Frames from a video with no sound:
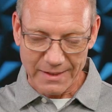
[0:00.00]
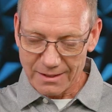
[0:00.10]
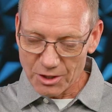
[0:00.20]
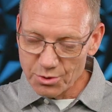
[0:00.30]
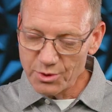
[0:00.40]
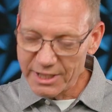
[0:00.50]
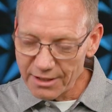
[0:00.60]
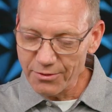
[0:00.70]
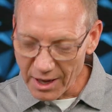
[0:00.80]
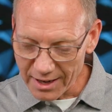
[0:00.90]
you
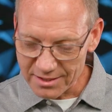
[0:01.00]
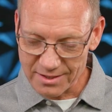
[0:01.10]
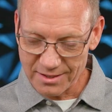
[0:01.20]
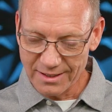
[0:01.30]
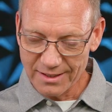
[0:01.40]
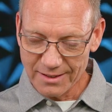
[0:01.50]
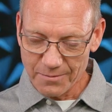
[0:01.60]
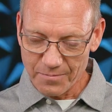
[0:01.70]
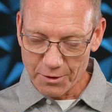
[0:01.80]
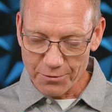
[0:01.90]
give us
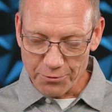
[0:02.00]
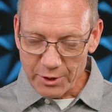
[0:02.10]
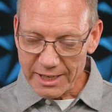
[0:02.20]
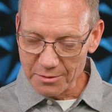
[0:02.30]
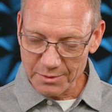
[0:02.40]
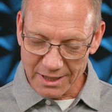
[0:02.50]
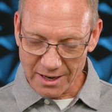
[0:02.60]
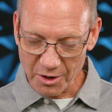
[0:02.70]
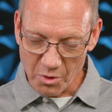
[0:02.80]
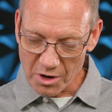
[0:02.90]
freedom in
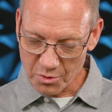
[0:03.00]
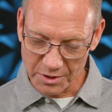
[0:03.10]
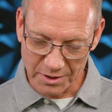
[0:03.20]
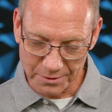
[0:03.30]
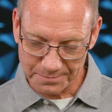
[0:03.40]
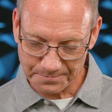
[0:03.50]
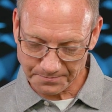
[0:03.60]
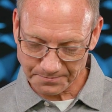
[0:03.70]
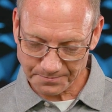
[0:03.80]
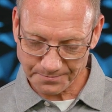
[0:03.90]
our walk with you.
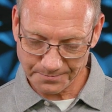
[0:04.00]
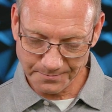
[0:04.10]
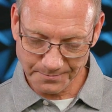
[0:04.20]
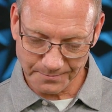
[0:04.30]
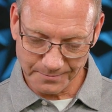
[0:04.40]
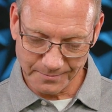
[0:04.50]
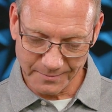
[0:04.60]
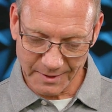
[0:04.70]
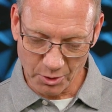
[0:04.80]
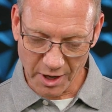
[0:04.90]

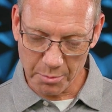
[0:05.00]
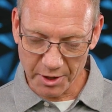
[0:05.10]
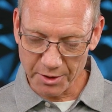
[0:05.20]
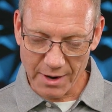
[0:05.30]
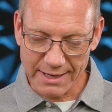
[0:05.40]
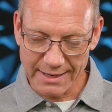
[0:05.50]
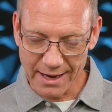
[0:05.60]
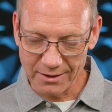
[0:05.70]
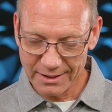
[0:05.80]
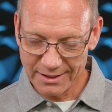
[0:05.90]
Lord, I pray that right
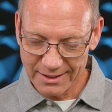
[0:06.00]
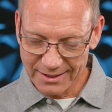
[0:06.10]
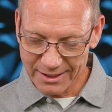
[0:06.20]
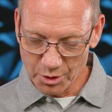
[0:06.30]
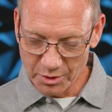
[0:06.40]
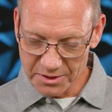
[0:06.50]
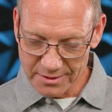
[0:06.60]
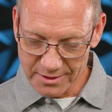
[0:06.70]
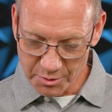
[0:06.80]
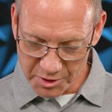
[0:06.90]
now you
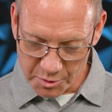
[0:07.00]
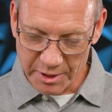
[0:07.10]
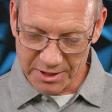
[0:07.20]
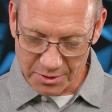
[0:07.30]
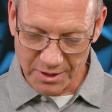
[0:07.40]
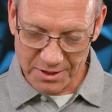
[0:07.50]
would speak to